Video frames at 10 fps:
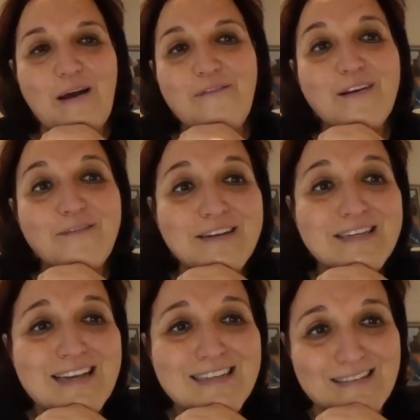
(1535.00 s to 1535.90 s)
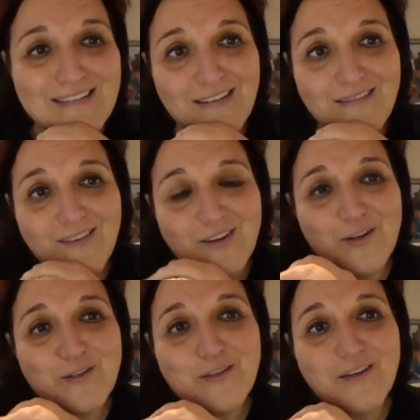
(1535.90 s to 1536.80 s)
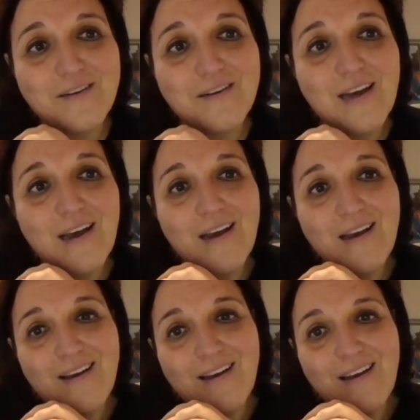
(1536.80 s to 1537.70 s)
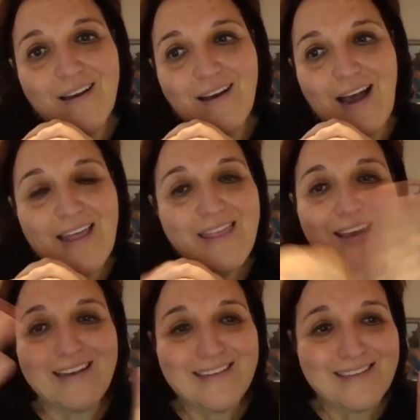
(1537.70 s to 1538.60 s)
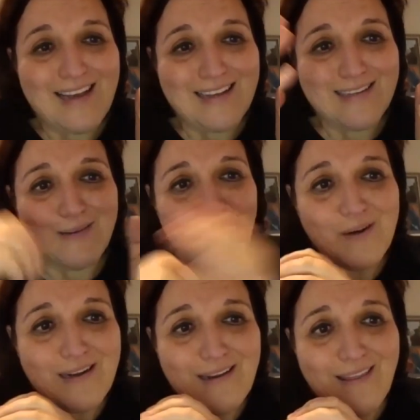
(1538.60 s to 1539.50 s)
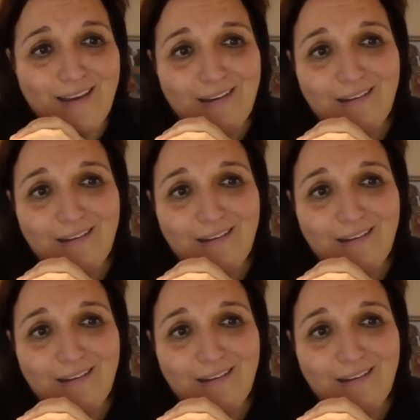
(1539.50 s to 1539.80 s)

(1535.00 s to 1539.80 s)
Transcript: I felt fantastic. You know, so I think exercise is a brilliant thing.